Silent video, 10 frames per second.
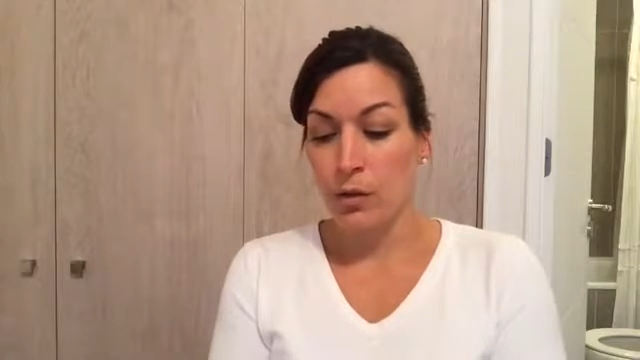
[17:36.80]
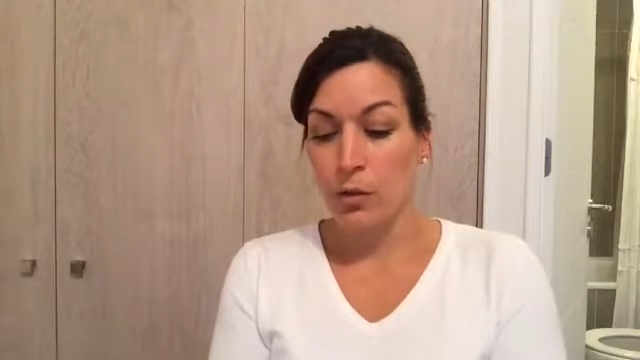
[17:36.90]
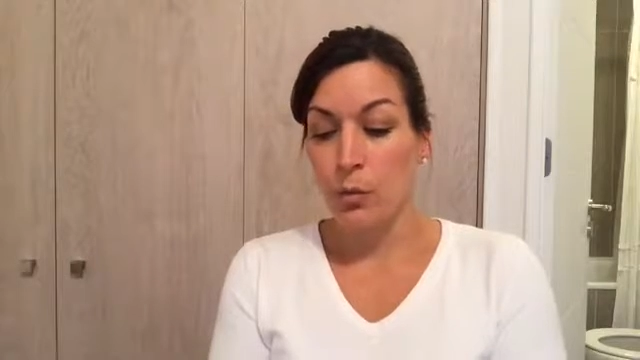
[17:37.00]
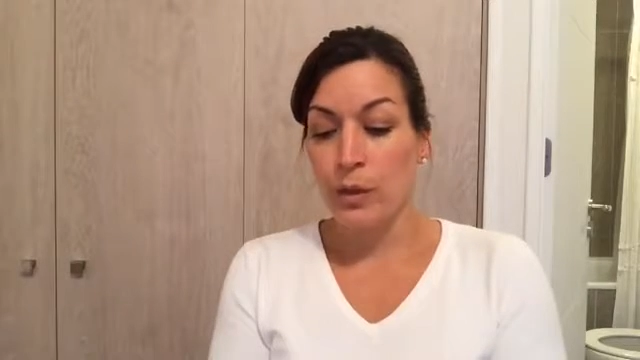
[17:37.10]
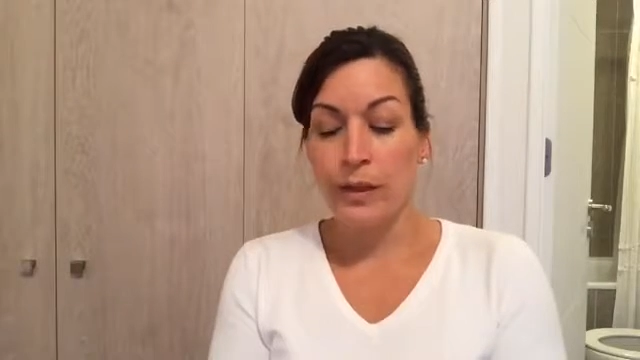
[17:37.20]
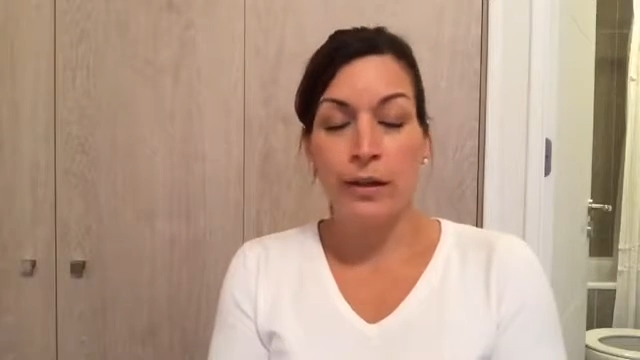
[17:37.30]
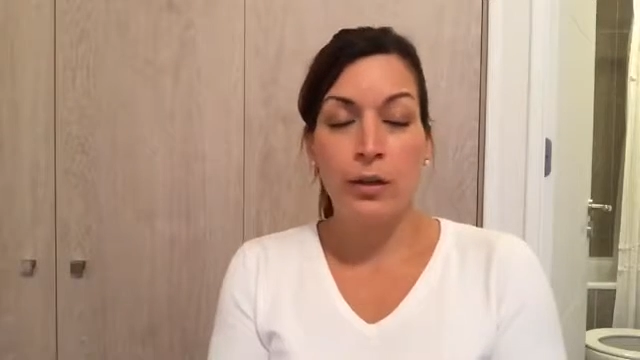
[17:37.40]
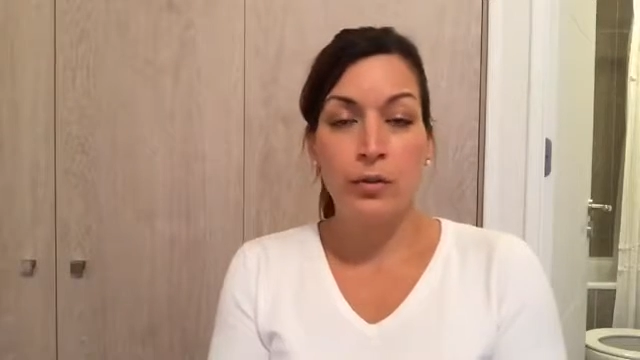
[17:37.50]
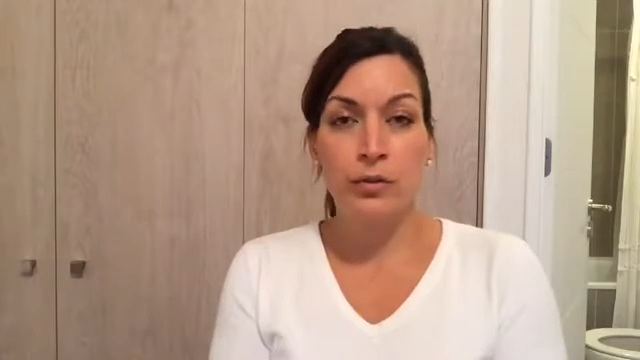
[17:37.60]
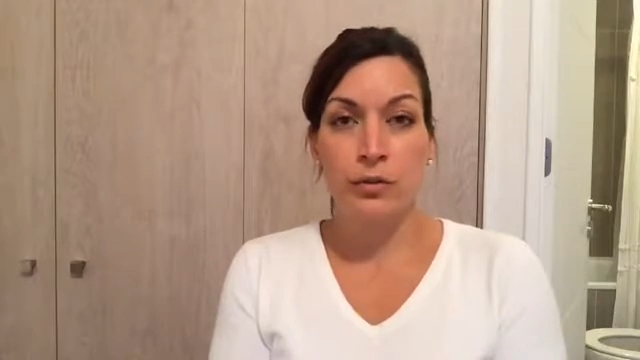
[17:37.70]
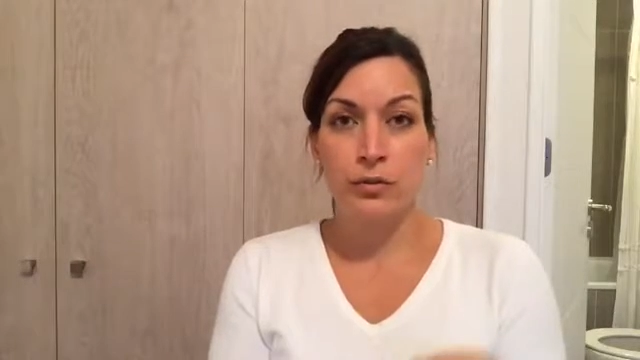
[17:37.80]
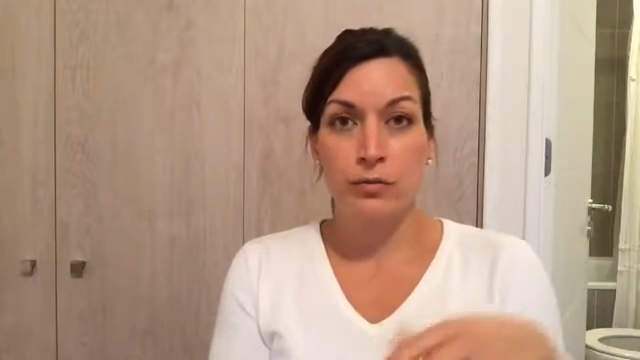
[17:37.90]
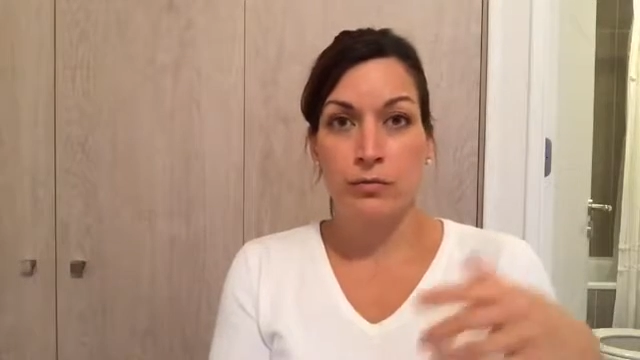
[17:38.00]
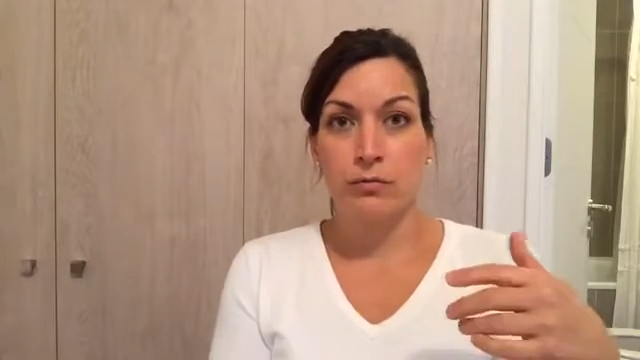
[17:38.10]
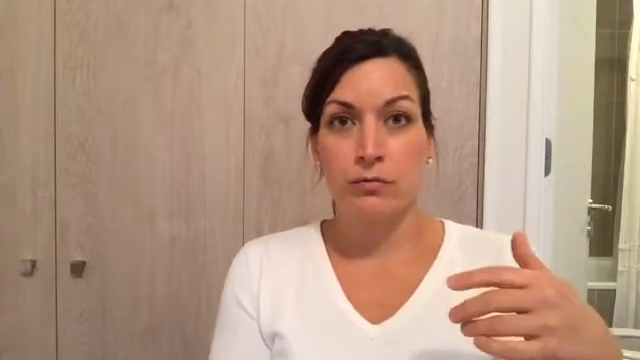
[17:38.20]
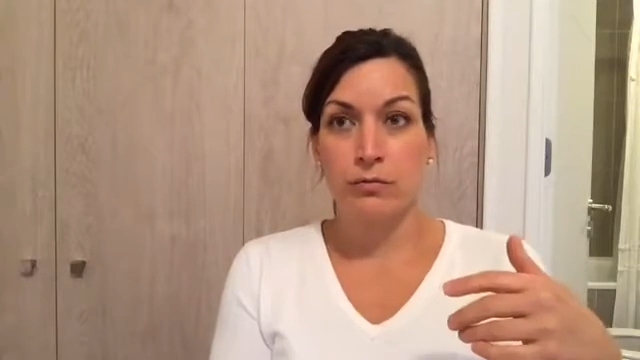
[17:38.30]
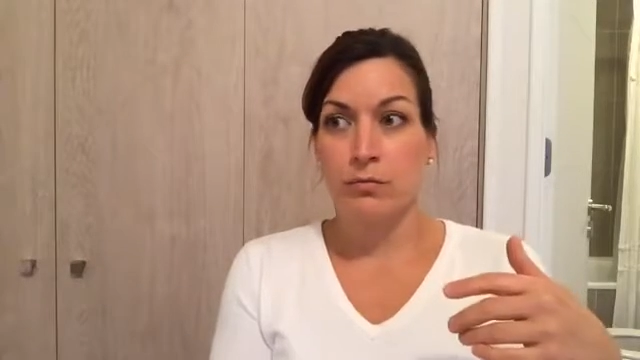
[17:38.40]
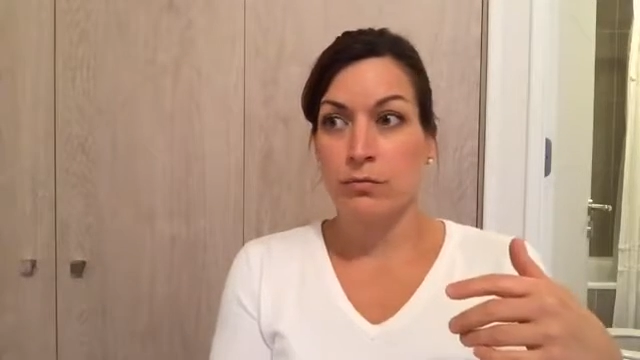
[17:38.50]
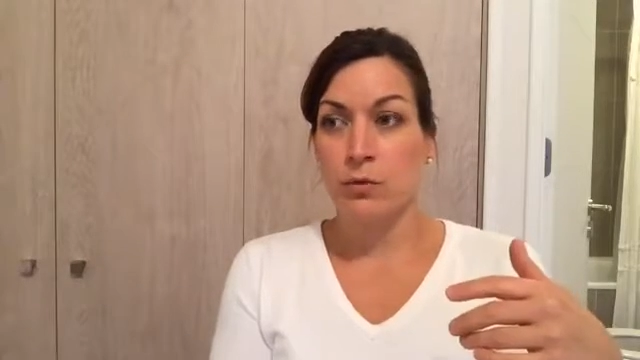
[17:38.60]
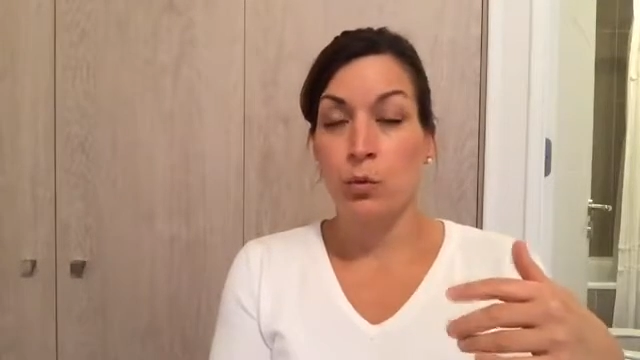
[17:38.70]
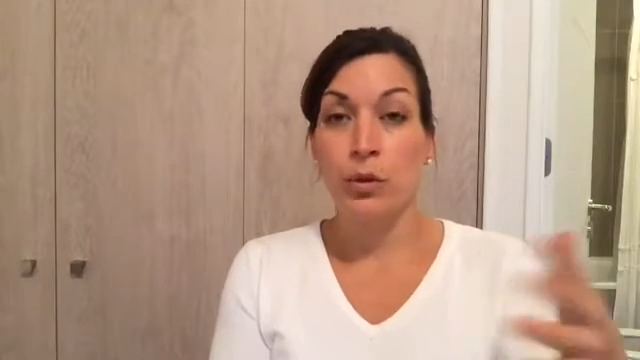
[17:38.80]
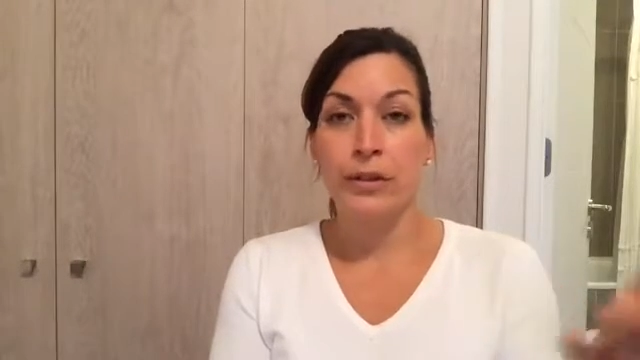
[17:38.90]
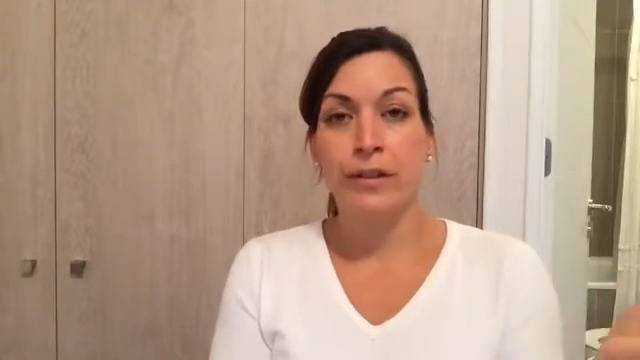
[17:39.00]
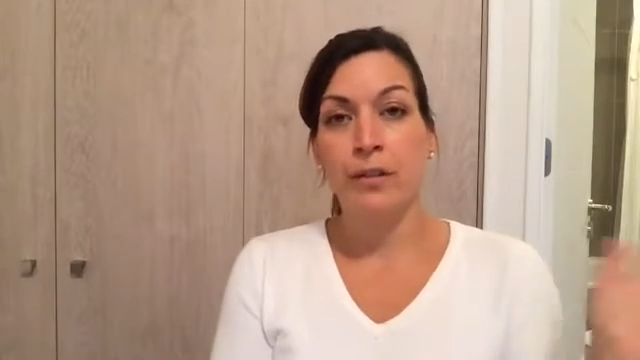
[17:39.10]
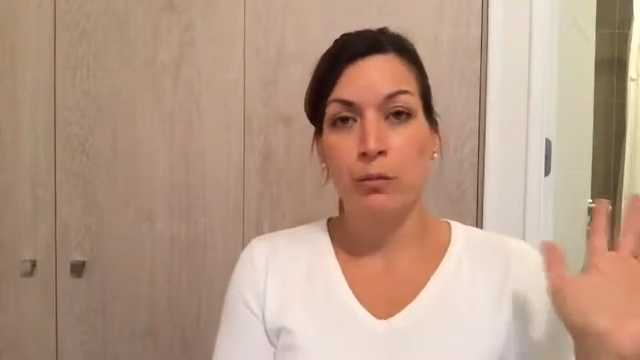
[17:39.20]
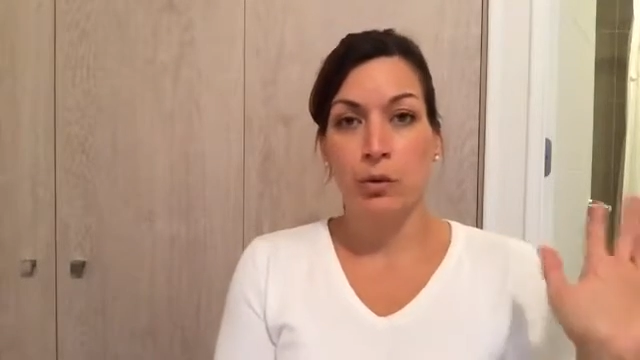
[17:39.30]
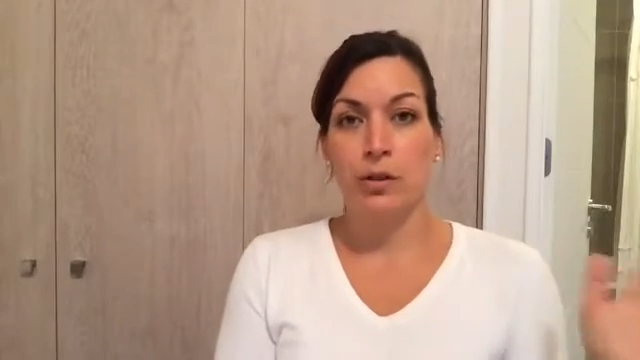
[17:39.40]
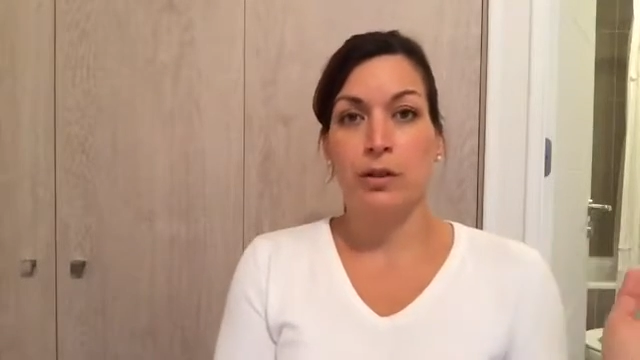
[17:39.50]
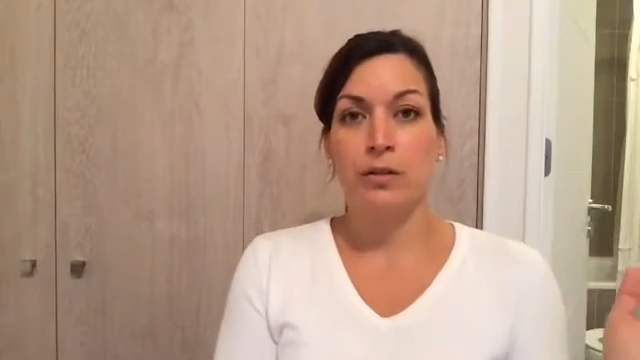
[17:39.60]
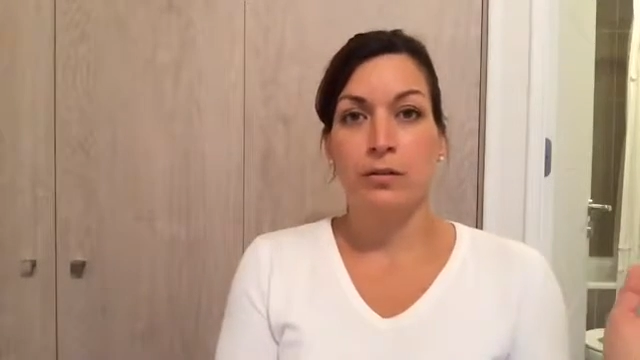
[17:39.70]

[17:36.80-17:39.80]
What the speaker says: without working more,